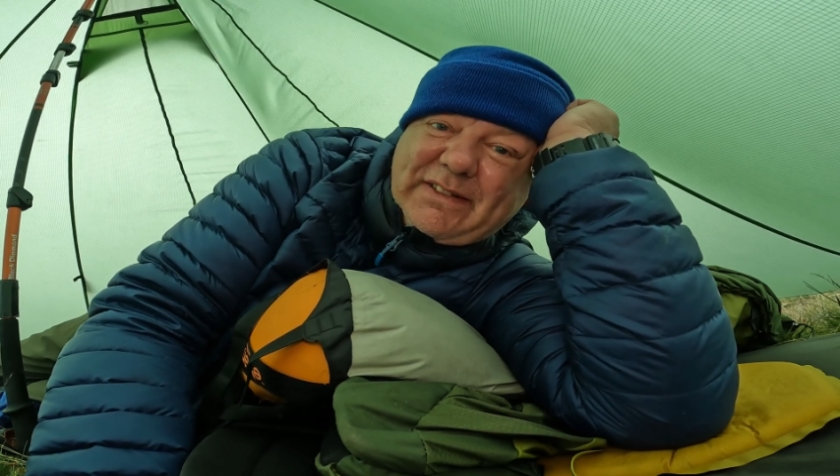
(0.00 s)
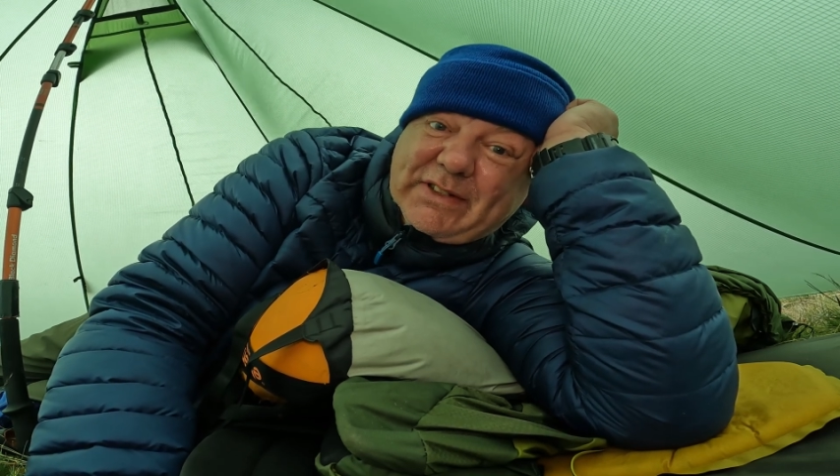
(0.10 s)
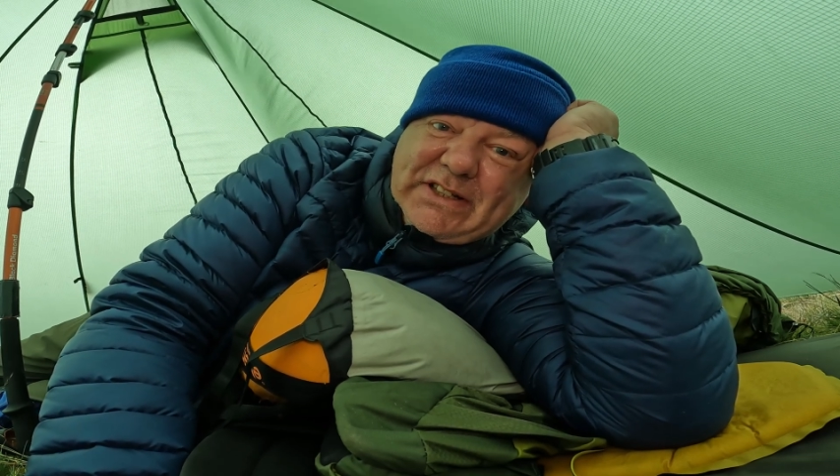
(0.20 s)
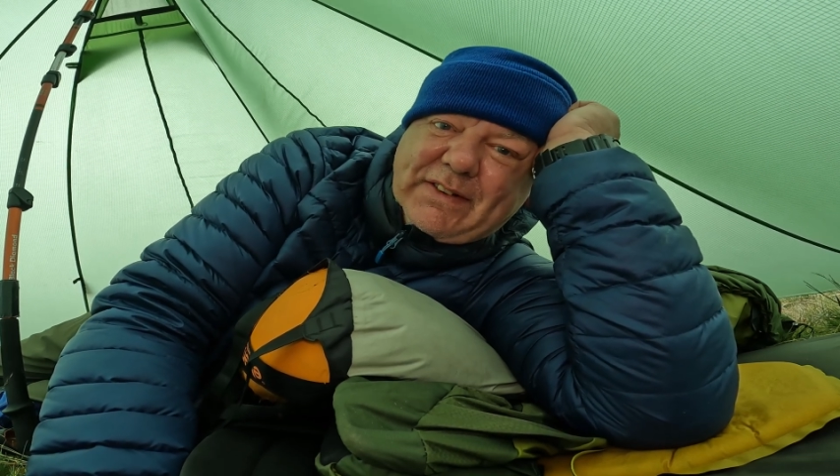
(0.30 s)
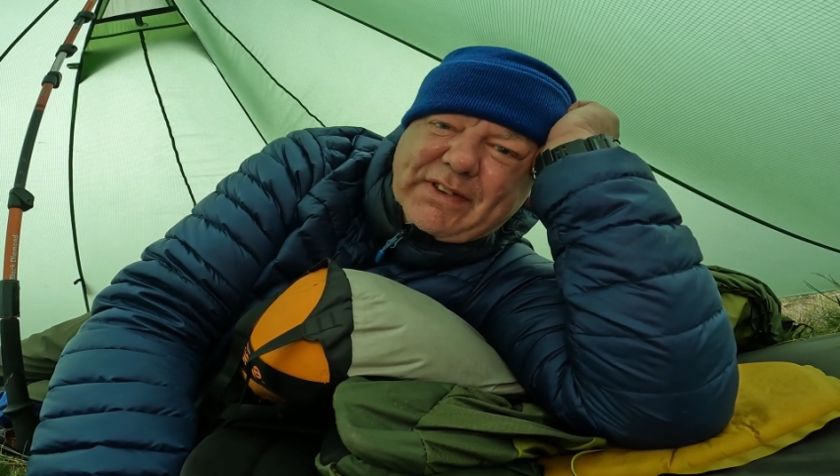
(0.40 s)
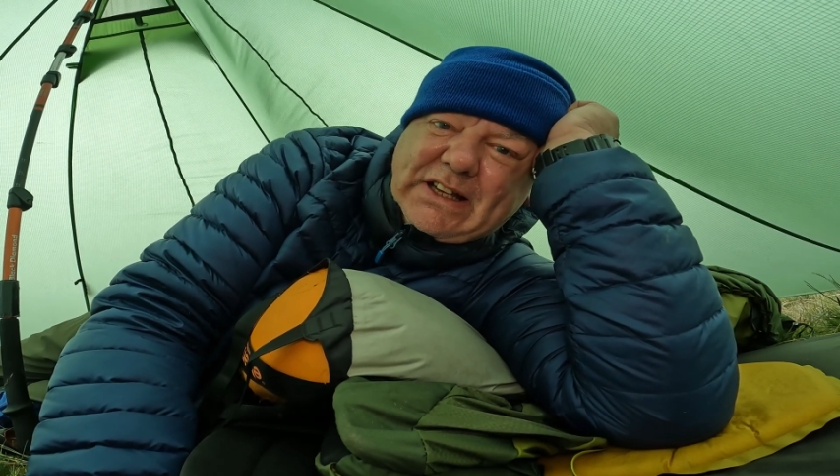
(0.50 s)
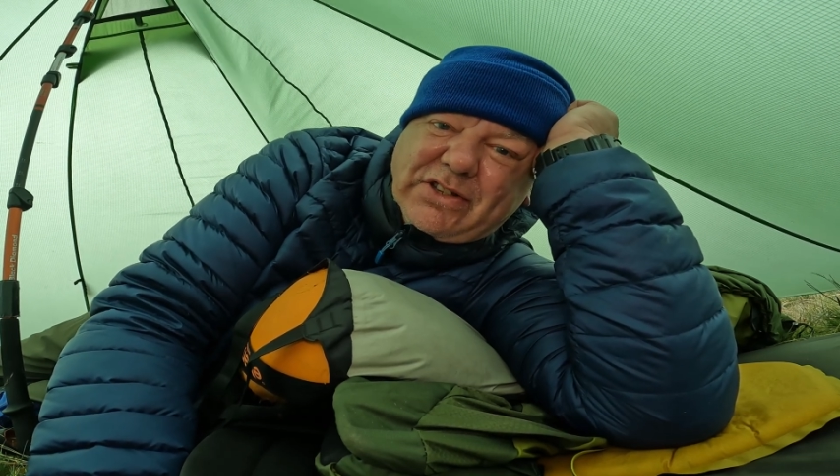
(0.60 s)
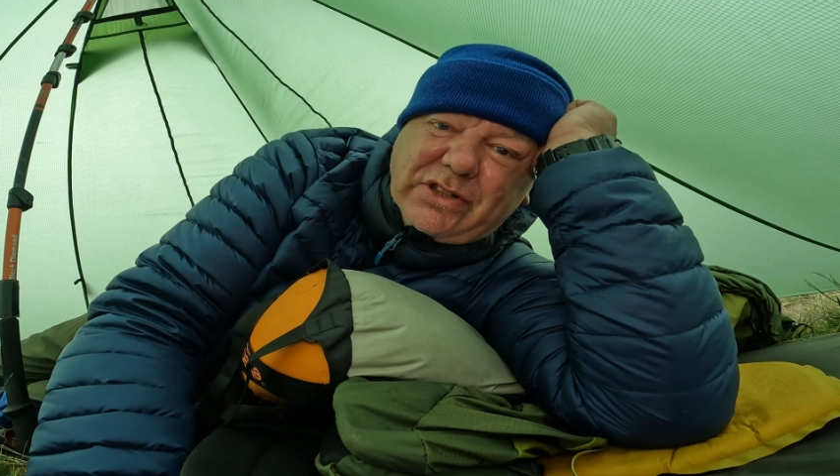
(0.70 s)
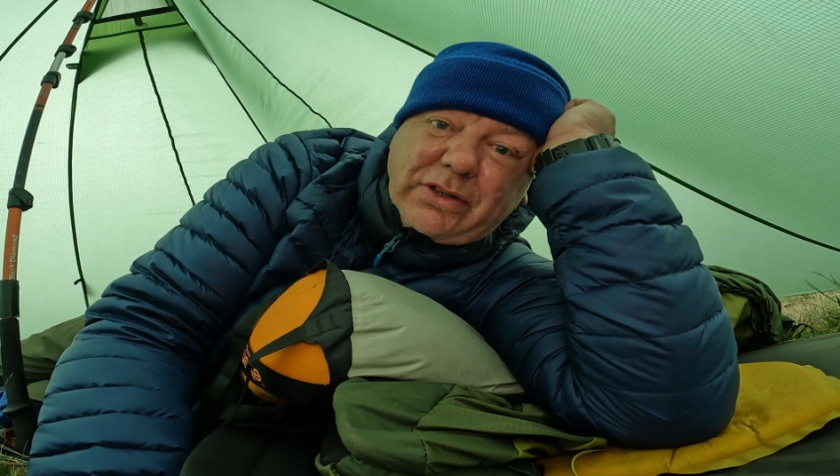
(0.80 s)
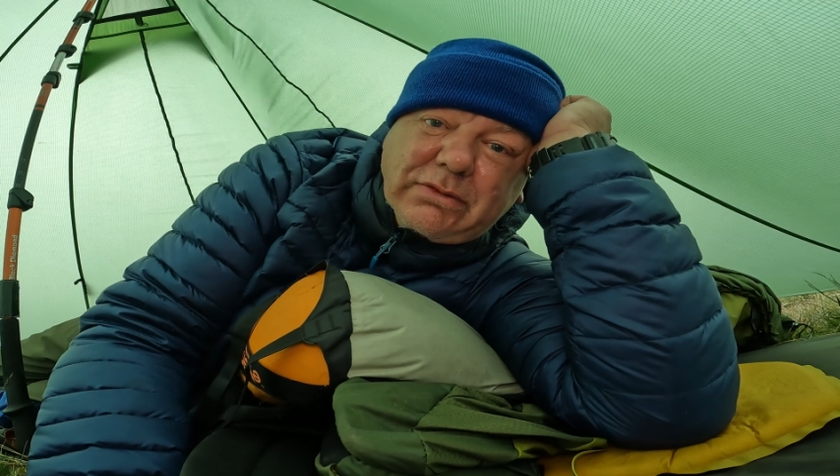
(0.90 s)
which never
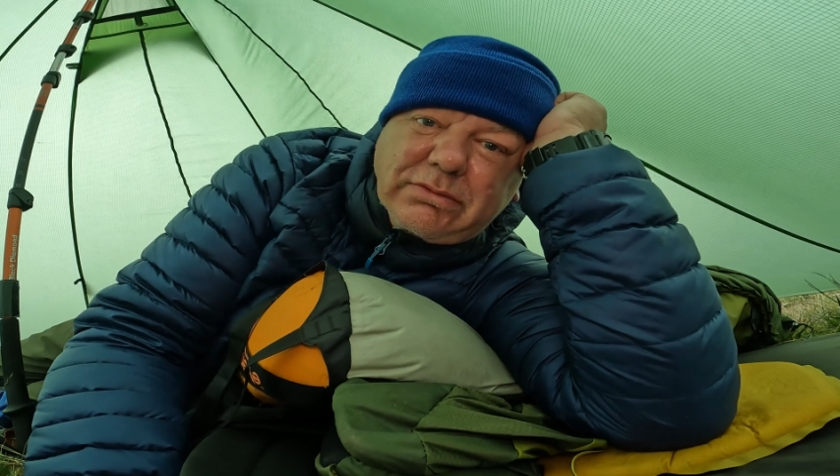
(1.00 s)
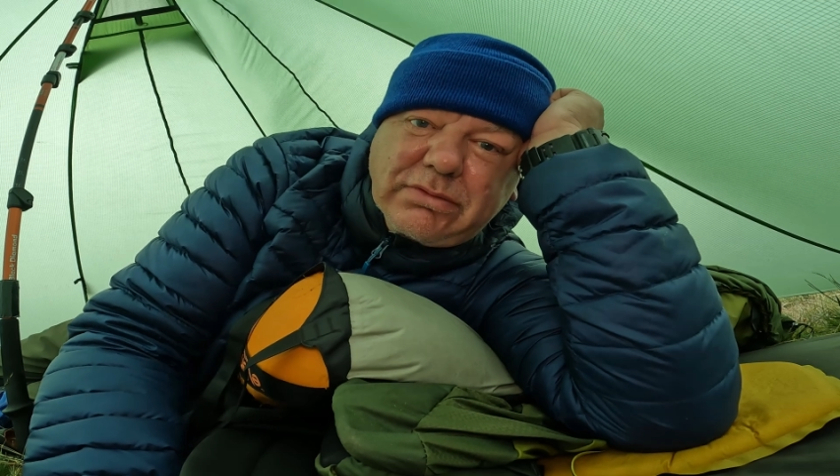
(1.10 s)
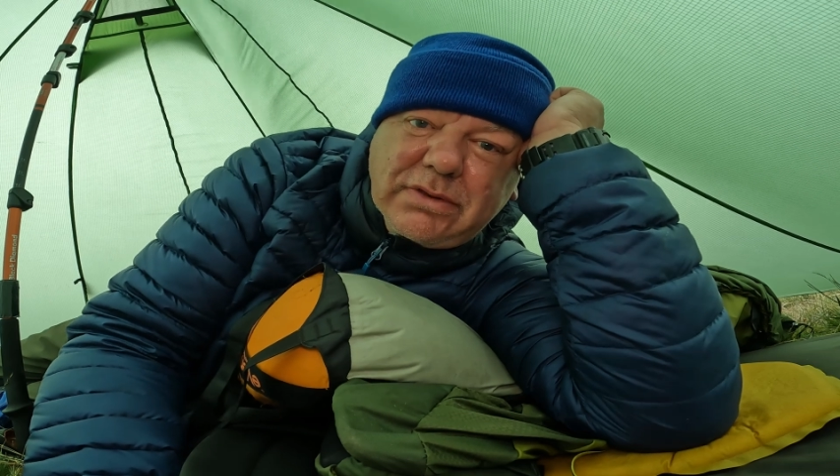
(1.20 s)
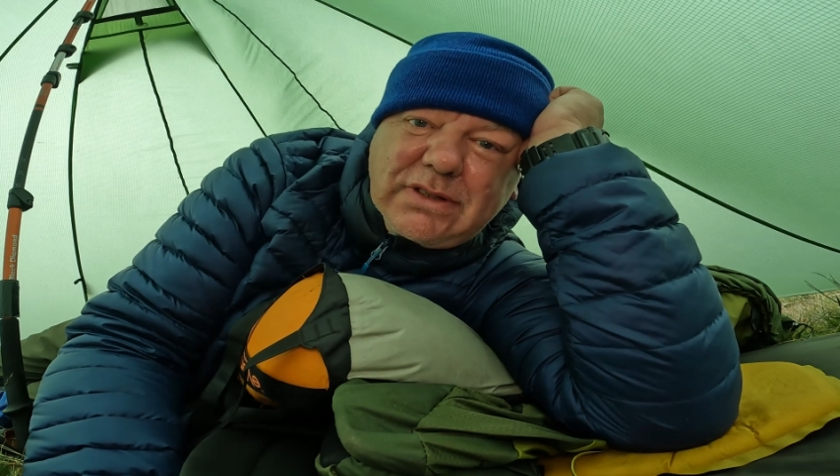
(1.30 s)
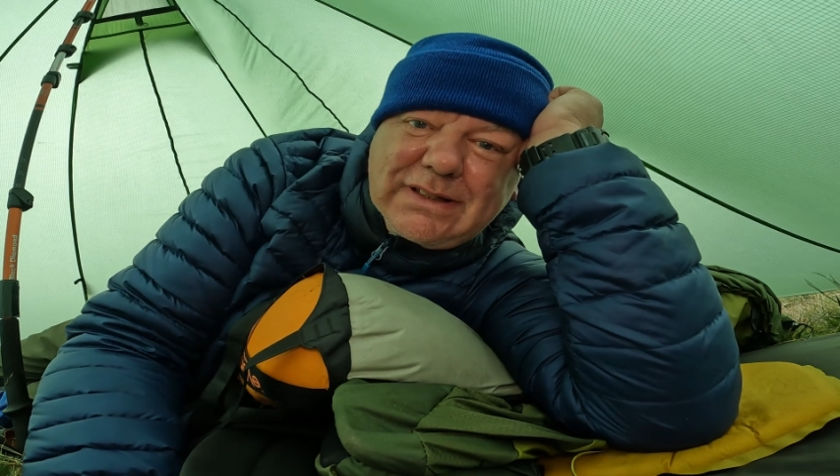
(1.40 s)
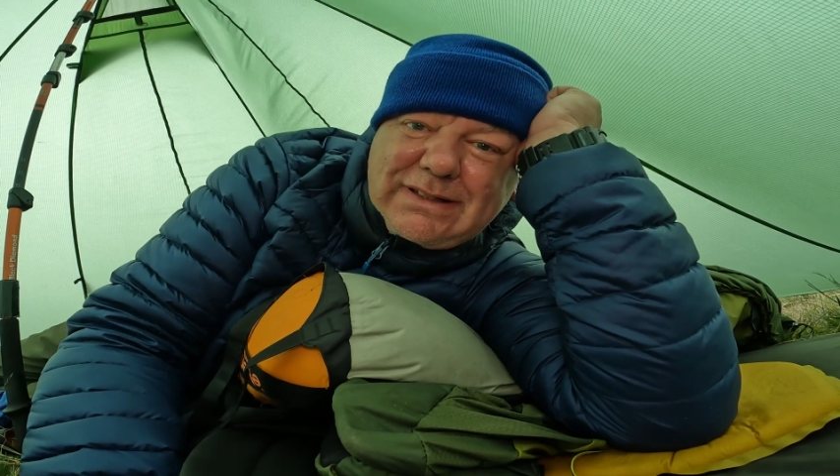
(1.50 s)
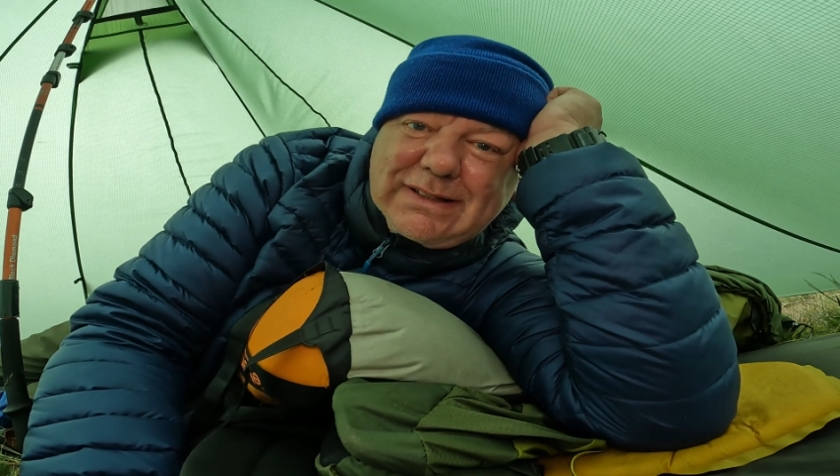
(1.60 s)
gets used,